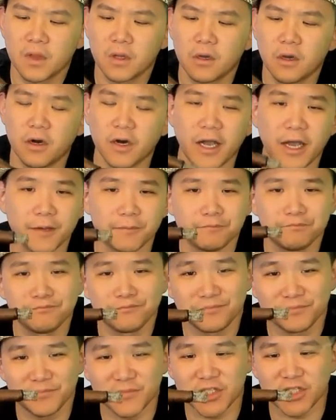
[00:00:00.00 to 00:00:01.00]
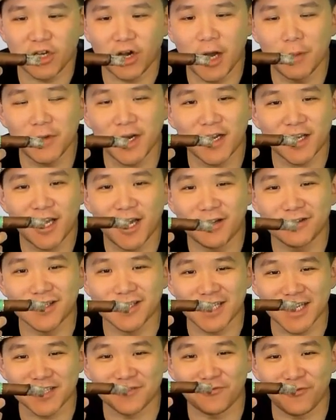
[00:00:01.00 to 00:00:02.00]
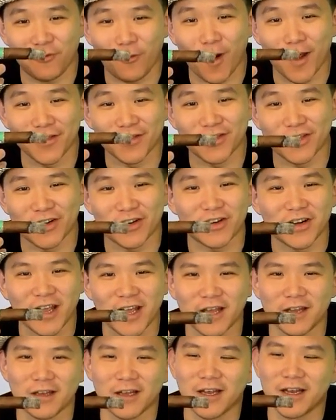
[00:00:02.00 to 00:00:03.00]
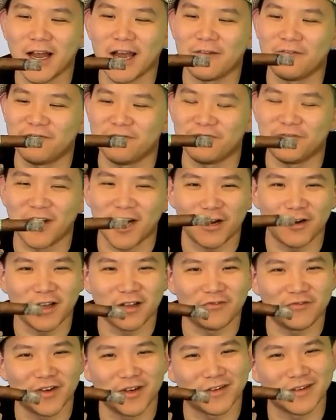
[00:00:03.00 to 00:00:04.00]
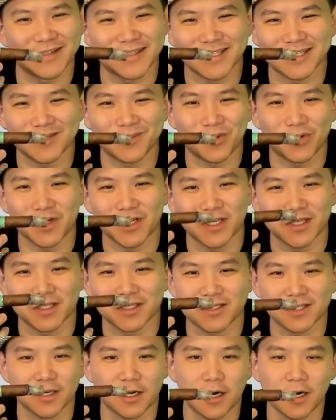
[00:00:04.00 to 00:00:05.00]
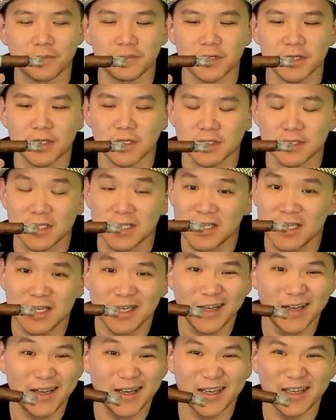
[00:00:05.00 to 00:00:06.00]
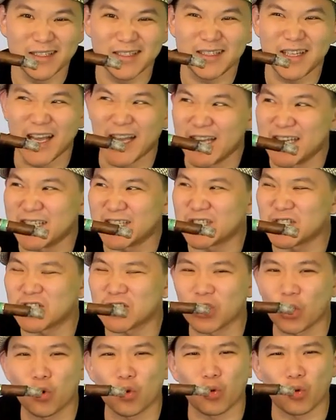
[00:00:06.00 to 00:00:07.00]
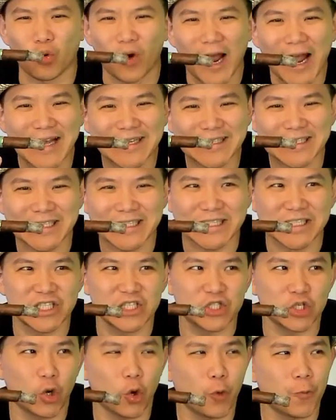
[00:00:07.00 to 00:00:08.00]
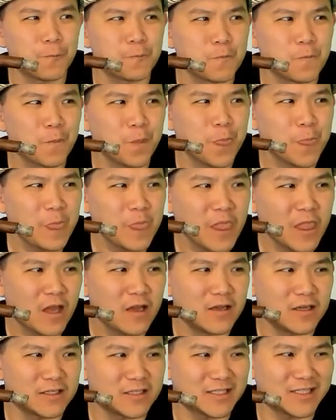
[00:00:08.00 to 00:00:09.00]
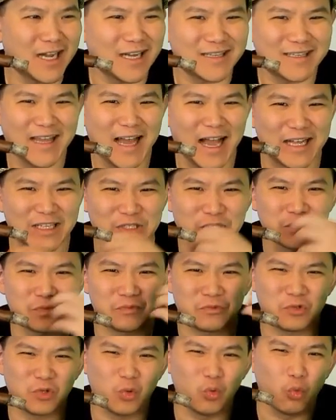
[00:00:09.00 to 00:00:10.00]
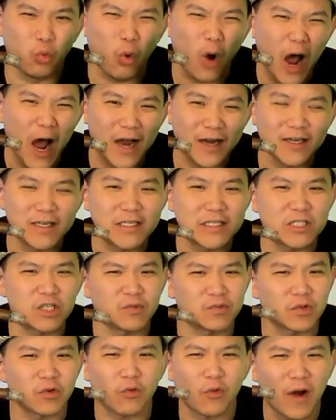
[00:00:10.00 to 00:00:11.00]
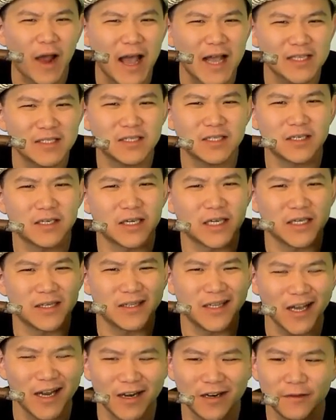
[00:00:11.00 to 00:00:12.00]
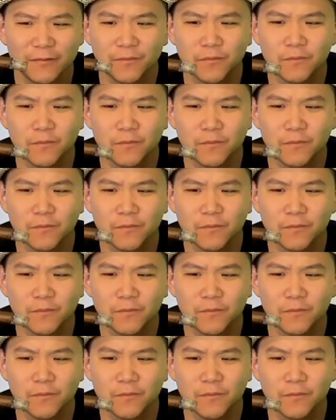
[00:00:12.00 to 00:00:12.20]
Okay, so I'm gonna count this as one third in, and I'm very, very disappointed in this cigar because it tastes so grassy, so it's got that rawness of the grass in there